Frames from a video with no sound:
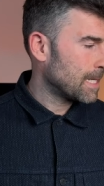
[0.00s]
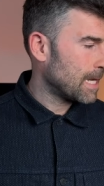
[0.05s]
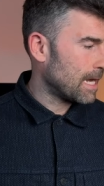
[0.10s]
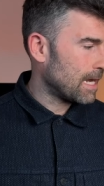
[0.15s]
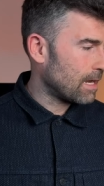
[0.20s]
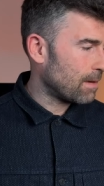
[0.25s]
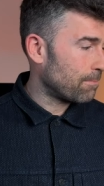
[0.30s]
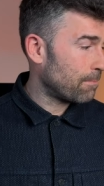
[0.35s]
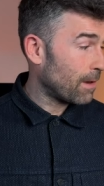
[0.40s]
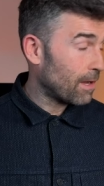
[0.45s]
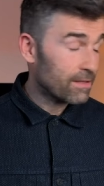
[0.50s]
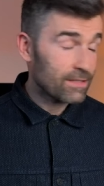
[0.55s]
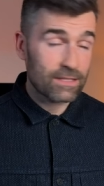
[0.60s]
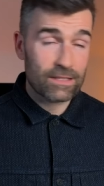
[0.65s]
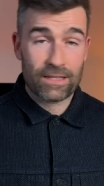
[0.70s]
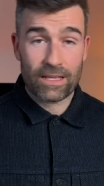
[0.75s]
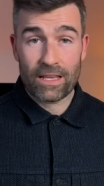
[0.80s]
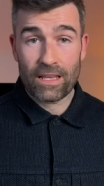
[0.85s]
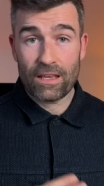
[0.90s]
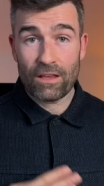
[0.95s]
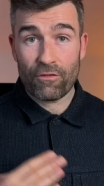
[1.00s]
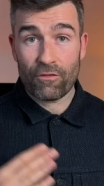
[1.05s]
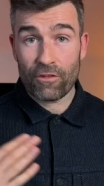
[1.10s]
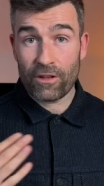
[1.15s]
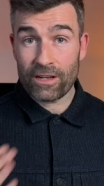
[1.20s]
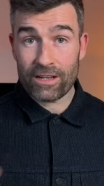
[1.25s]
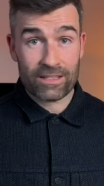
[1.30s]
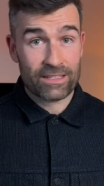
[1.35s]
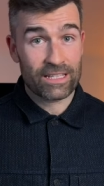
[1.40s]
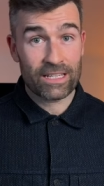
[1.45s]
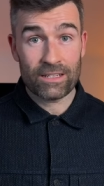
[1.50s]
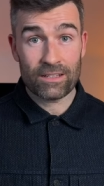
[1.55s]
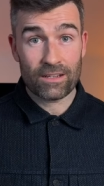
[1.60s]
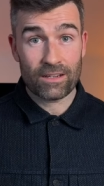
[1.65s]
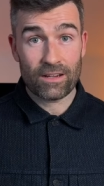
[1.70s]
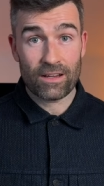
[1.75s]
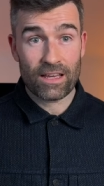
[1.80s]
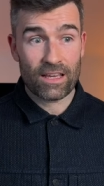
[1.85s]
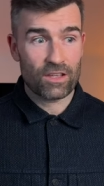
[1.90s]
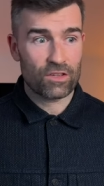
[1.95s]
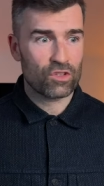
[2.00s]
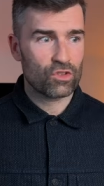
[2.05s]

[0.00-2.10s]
Uh, but the Flint and Tinder is